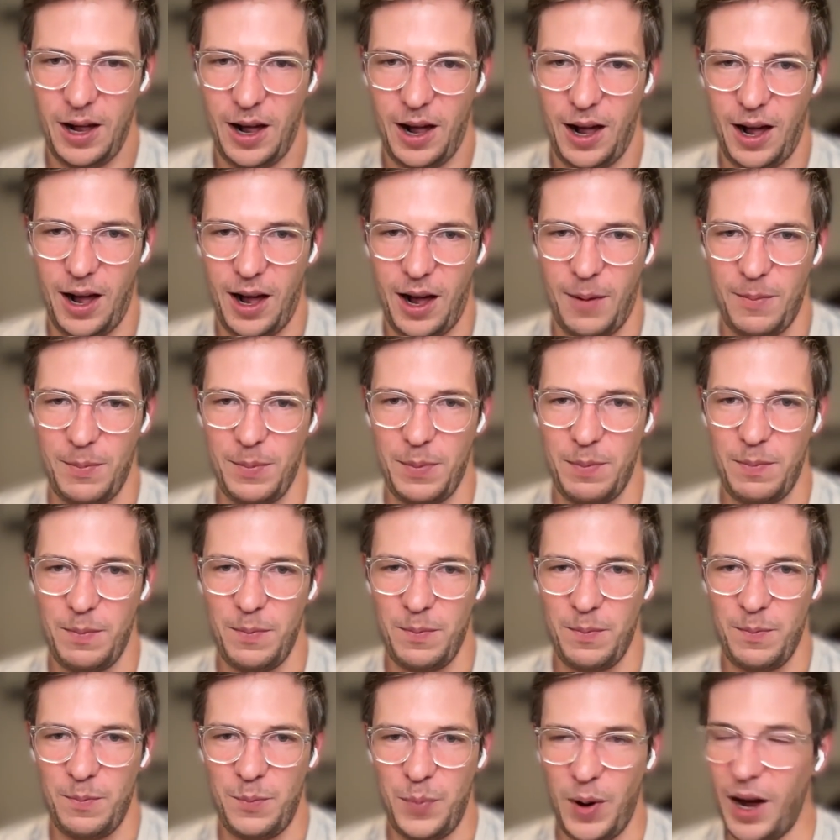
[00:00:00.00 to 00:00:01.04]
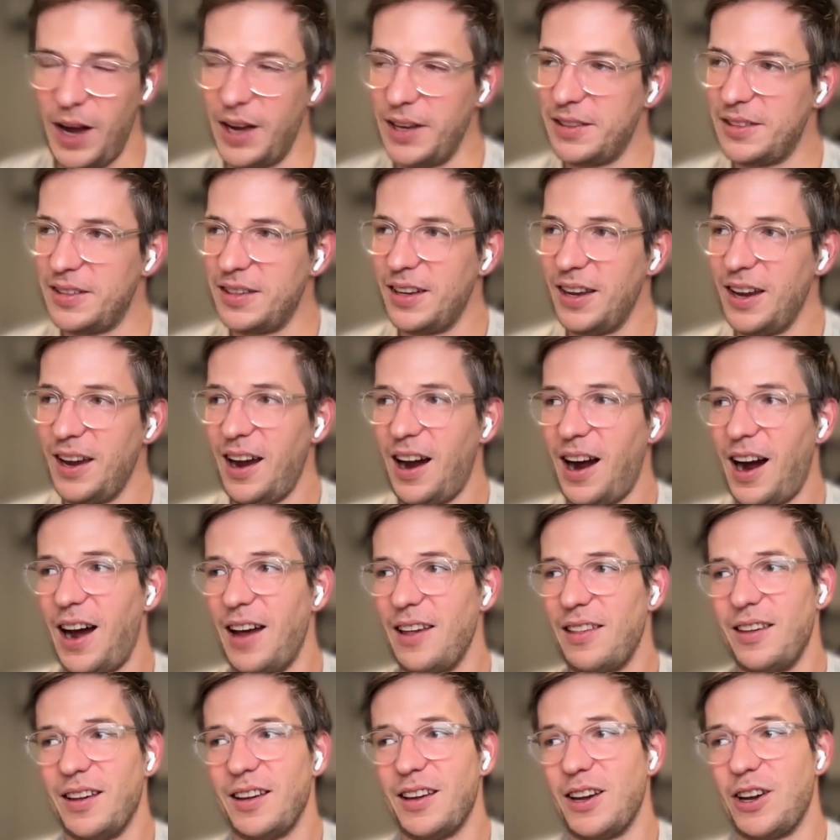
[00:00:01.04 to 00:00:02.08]
Um, but I
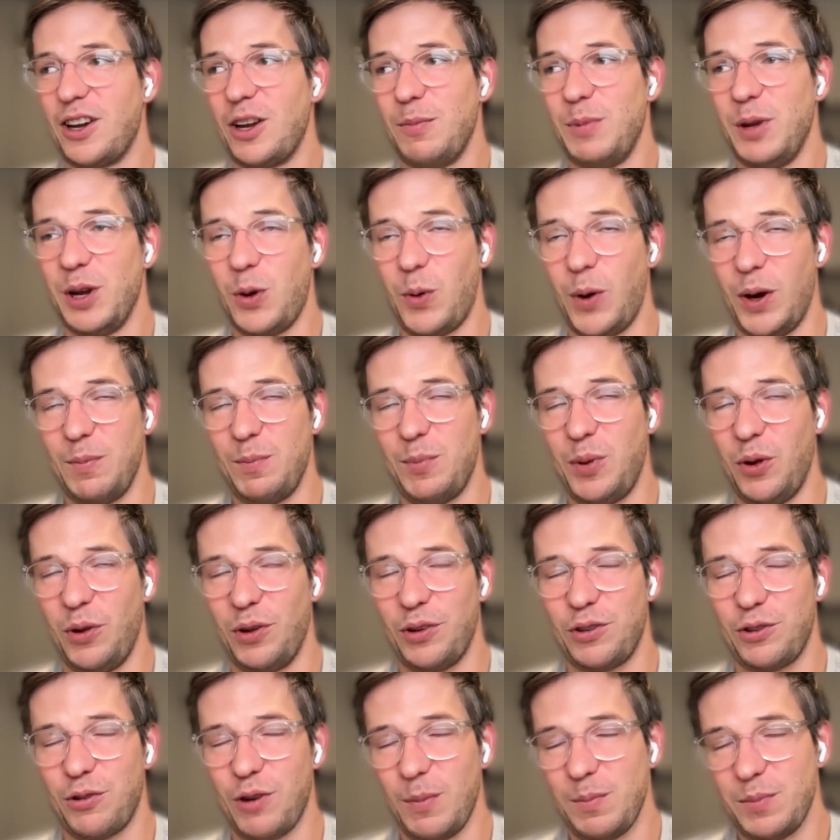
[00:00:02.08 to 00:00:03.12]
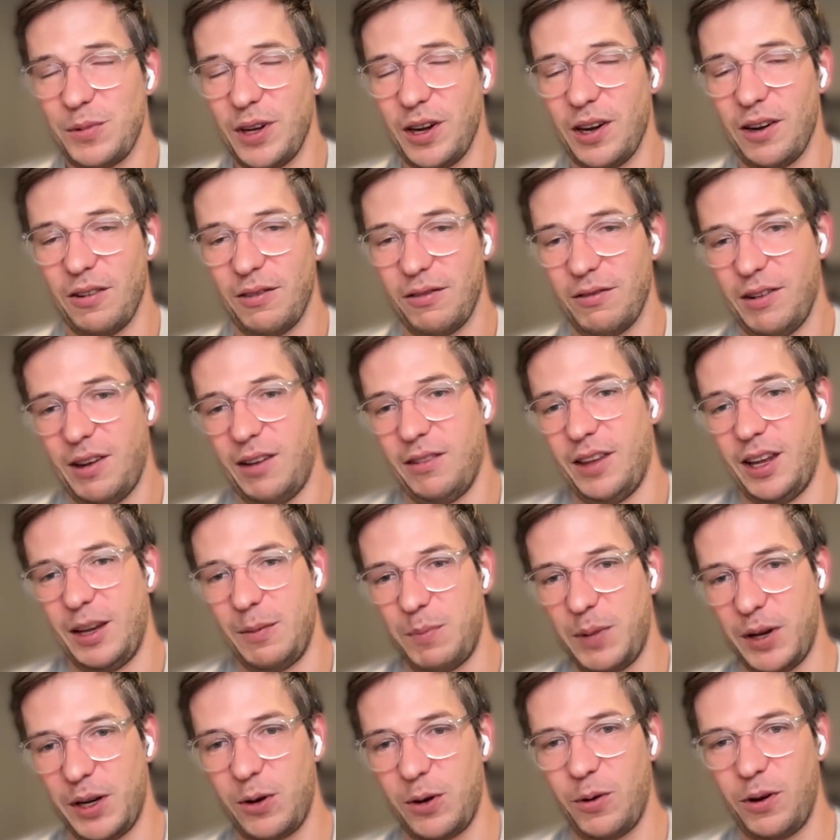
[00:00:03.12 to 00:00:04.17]
think it could be quite bullish crypto and like
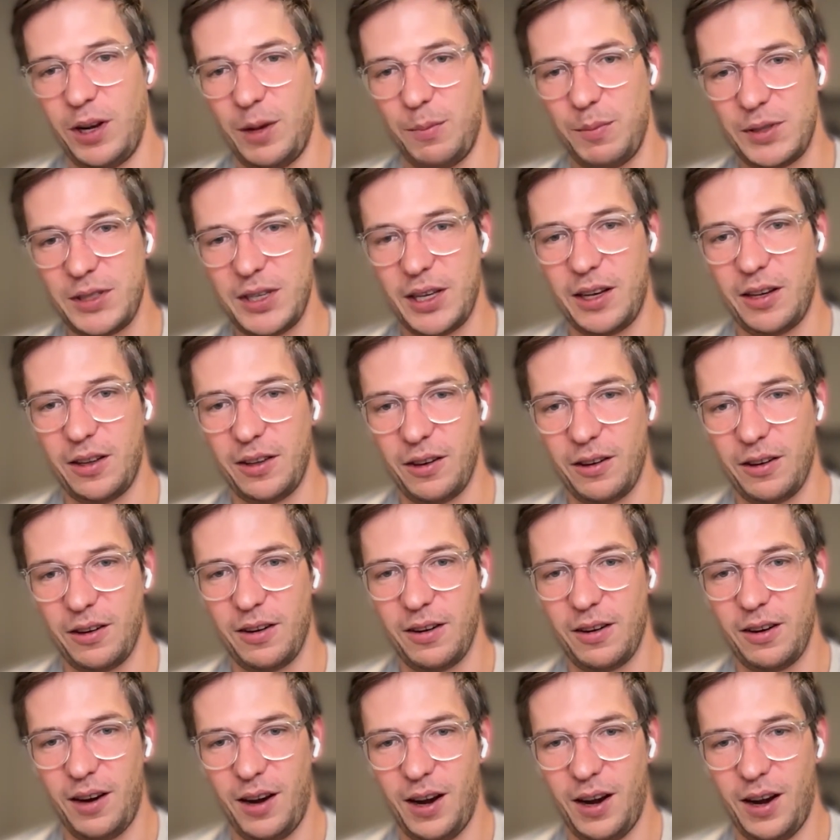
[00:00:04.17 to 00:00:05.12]
Bitcoin in particular.